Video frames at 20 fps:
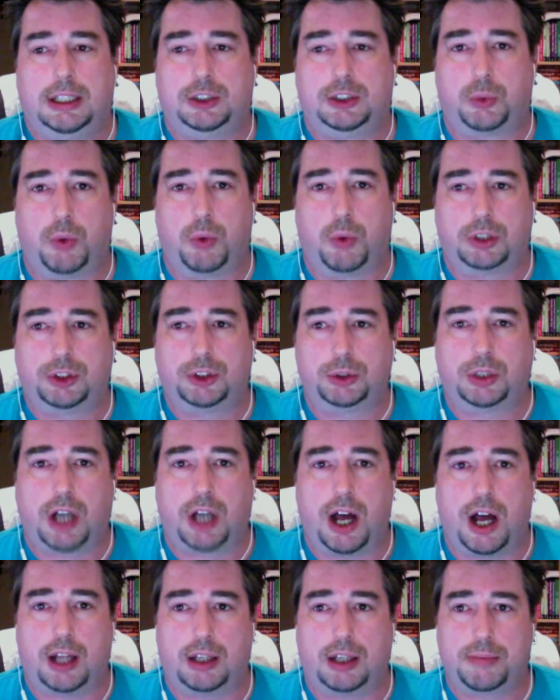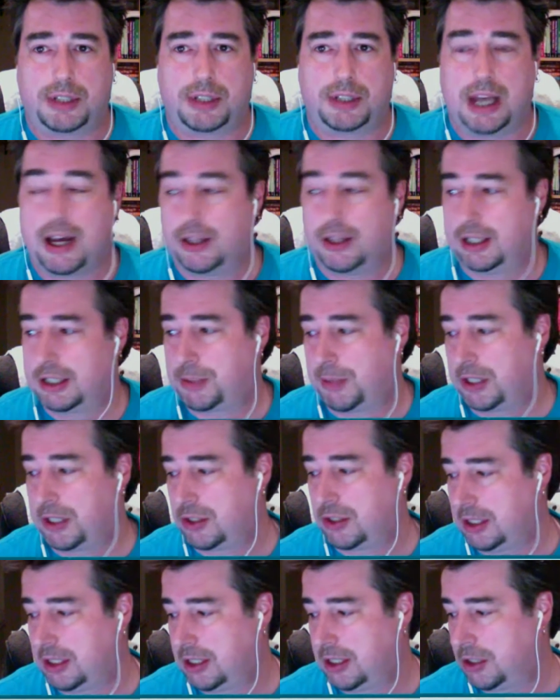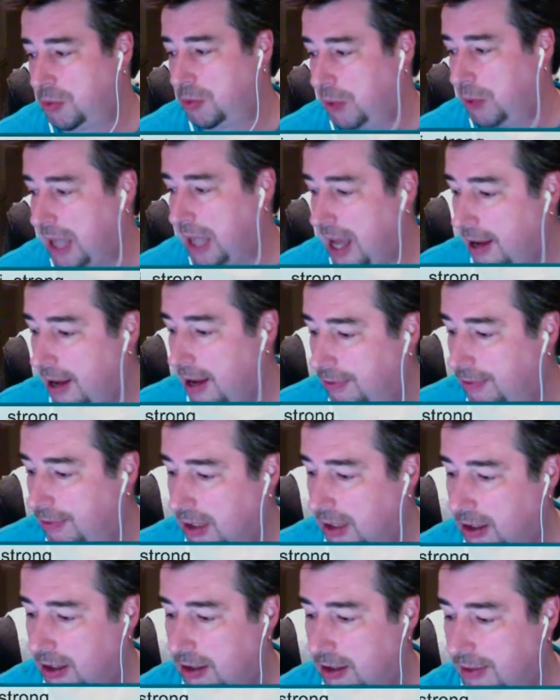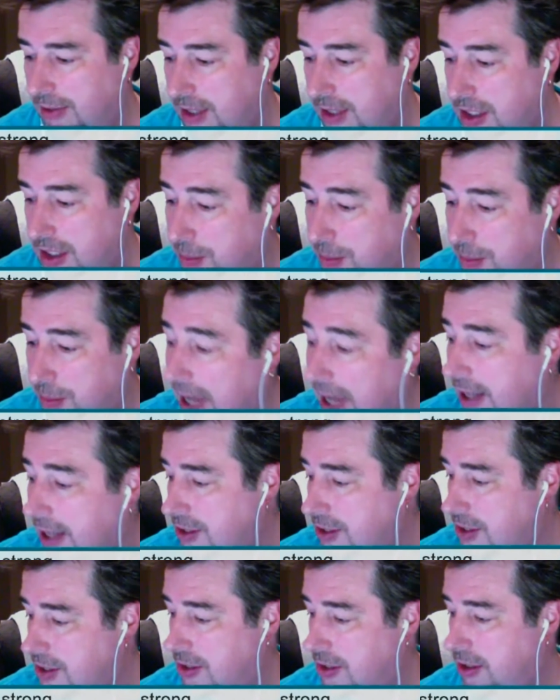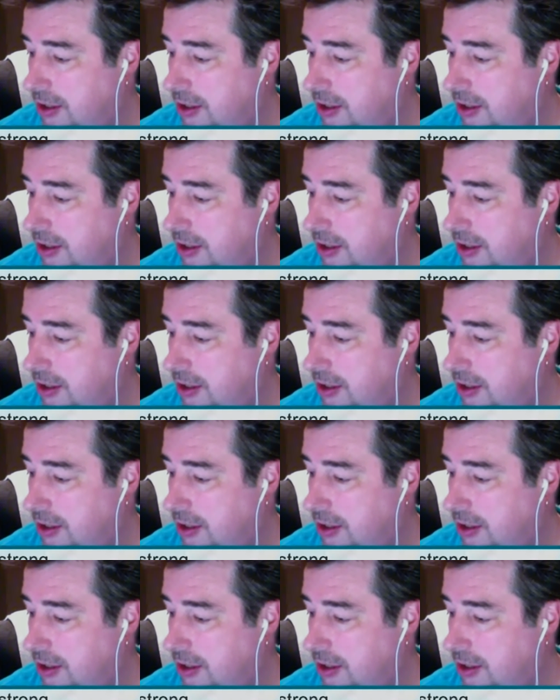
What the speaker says: one or two call-ups now, especially since we have the space.